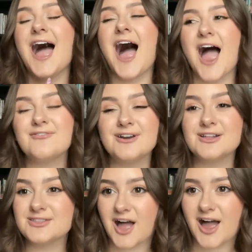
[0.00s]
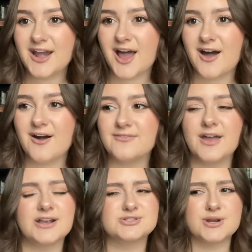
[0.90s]
I've read a lot of
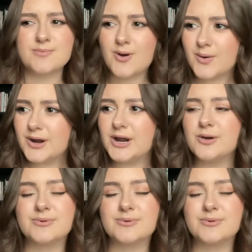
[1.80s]
extreme horror,